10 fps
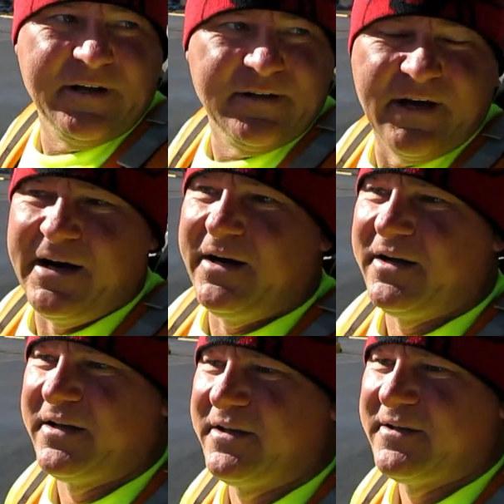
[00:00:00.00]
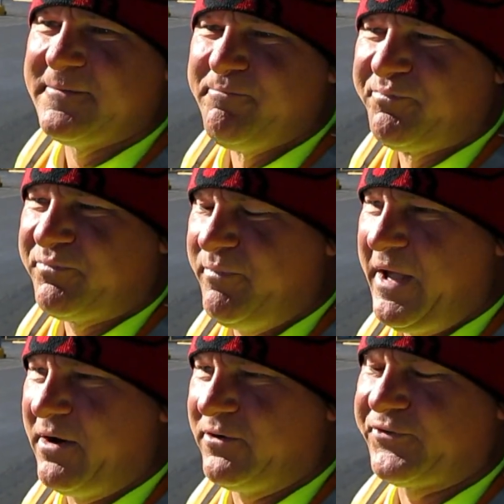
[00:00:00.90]
and
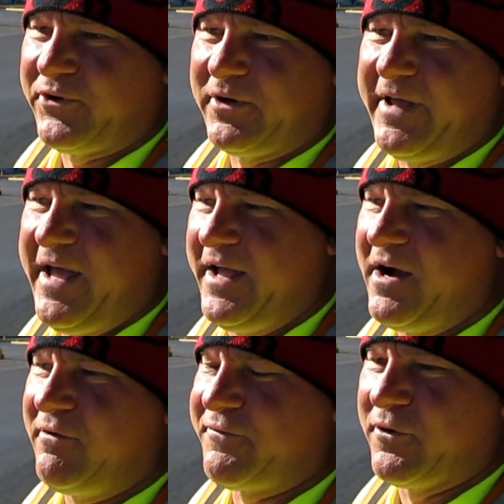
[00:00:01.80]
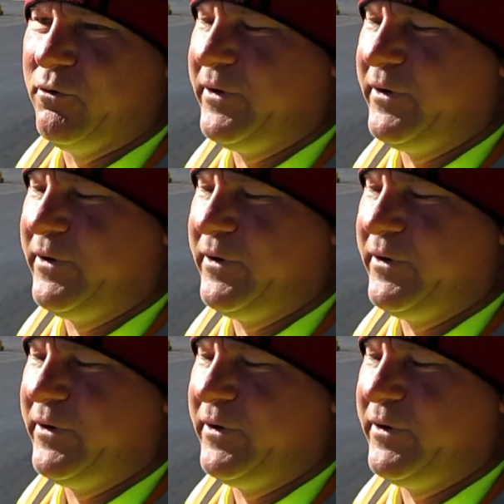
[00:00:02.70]
you know, certainly hang out for a